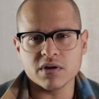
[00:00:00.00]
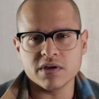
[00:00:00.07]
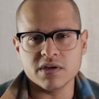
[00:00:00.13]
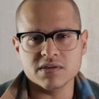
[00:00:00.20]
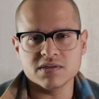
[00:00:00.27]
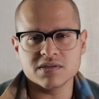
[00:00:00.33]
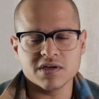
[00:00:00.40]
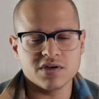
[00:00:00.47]
He
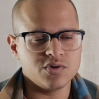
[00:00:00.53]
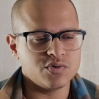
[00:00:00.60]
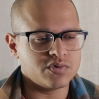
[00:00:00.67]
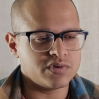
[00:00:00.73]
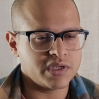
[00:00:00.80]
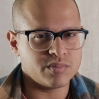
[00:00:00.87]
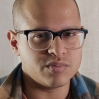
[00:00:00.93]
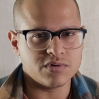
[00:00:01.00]
didn't send you a
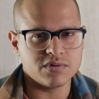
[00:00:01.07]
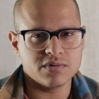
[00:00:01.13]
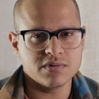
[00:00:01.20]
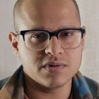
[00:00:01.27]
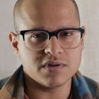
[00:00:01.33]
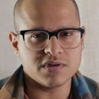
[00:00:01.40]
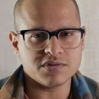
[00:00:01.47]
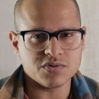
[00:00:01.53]
label.
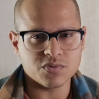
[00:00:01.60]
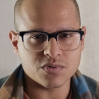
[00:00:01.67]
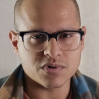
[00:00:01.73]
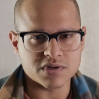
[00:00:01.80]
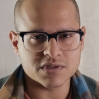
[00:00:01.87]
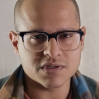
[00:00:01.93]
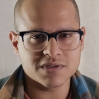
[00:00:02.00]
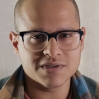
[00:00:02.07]
It's
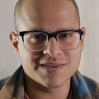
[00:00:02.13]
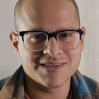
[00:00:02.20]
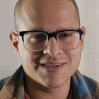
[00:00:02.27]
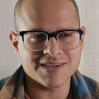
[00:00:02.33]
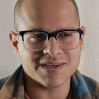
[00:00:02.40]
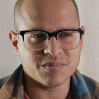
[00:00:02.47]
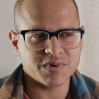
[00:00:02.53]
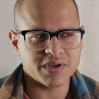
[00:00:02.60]
yours.
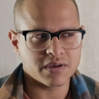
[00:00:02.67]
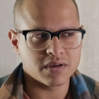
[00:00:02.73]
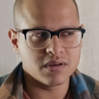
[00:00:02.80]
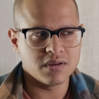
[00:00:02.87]
And I'm like,